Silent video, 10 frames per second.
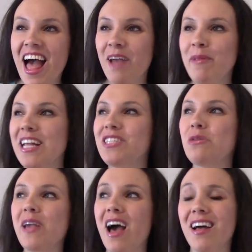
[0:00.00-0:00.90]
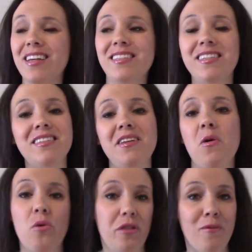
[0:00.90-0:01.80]
I mean, and to be honest, he's the
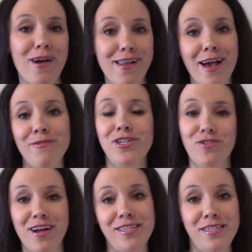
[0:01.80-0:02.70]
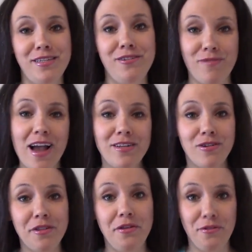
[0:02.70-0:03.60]
only one I would trust to direct
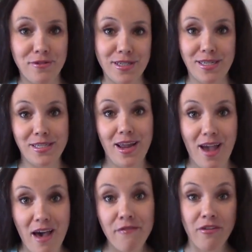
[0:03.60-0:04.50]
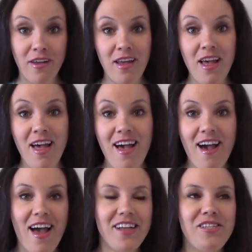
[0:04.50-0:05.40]
all the nude scenes I have.
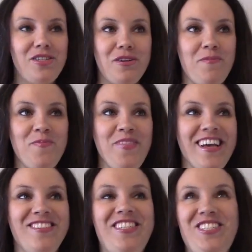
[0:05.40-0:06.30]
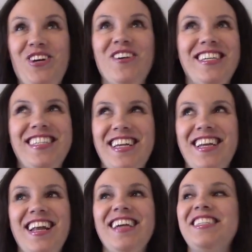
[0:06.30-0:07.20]
I'm so
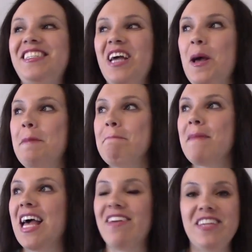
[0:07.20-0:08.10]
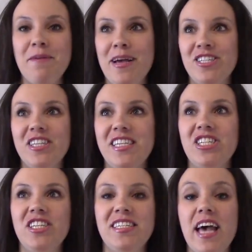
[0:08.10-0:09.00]
excited. I just have to get back to Los
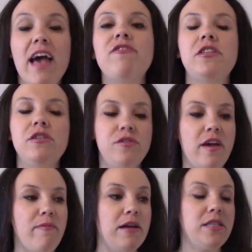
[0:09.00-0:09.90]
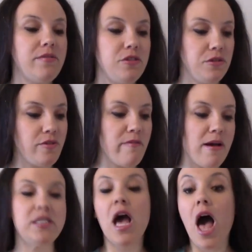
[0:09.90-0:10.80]
Angeles. I have to lose five pounds.
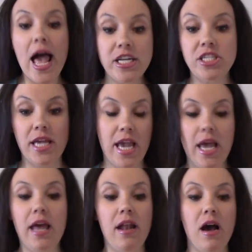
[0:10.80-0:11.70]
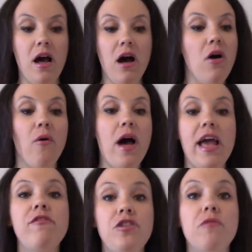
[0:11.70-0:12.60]
I just can't. Oh, I
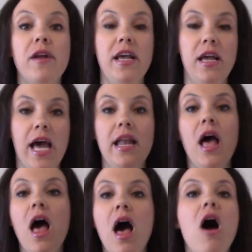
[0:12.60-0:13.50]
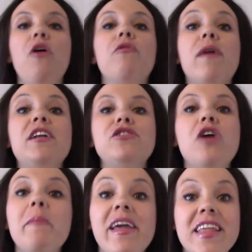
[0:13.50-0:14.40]
have to start running again. Oh, the writer
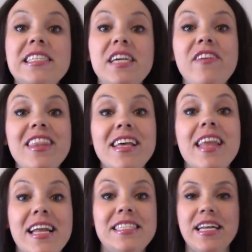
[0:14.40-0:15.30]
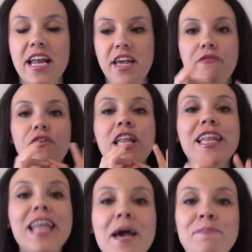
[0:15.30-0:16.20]
saw me on the TV thing that I did and he
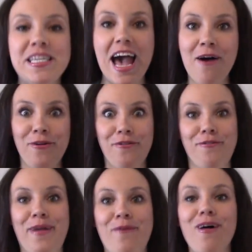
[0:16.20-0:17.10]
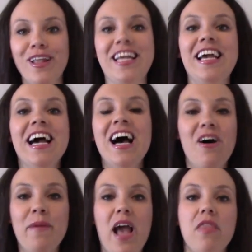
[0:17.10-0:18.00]
flipped out over my quality.
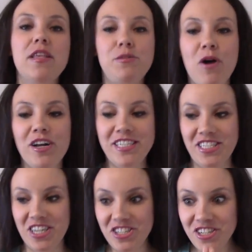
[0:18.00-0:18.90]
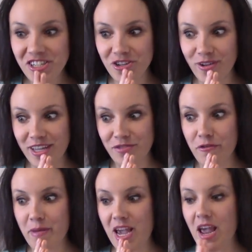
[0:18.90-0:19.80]
Oh my God, this part is such a good showcase
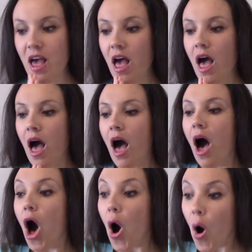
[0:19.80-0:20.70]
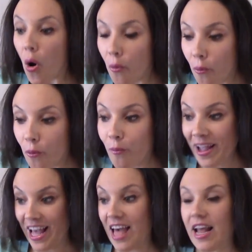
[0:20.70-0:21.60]
for me. Oh
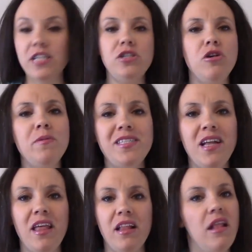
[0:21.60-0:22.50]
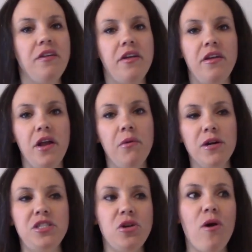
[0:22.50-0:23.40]
my God. I just hope it's not like London
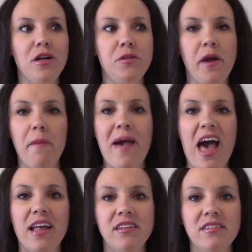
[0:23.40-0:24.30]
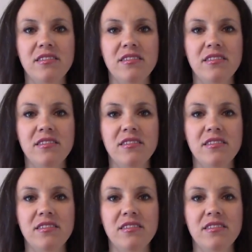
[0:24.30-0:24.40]
where it's so hard to bring a pet.